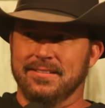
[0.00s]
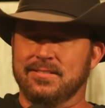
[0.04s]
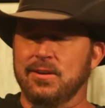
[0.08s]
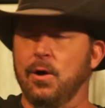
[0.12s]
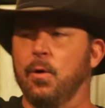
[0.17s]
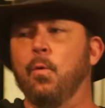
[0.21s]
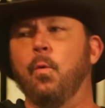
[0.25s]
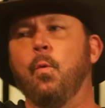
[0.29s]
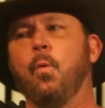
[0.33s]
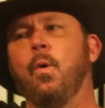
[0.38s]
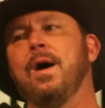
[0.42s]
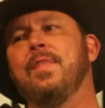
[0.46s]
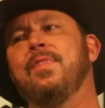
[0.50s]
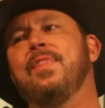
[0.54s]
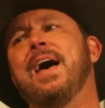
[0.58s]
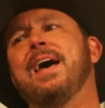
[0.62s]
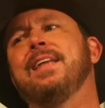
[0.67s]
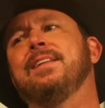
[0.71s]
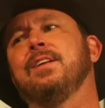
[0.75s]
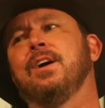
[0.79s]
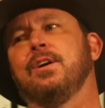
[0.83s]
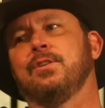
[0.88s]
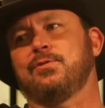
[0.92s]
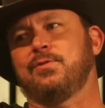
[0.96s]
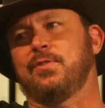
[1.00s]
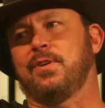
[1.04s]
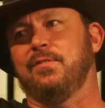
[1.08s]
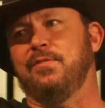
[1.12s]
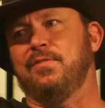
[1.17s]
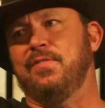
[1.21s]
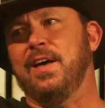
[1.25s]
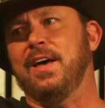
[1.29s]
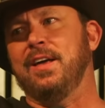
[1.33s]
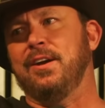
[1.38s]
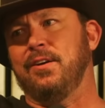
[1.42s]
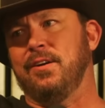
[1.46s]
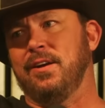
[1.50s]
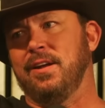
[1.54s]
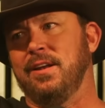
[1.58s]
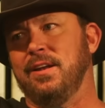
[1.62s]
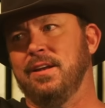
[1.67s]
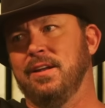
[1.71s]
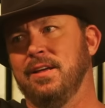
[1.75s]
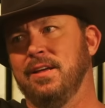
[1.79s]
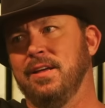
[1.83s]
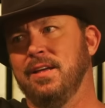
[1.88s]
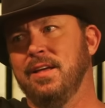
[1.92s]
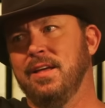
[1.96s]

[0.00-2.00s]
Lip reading: So what that does for a veteran,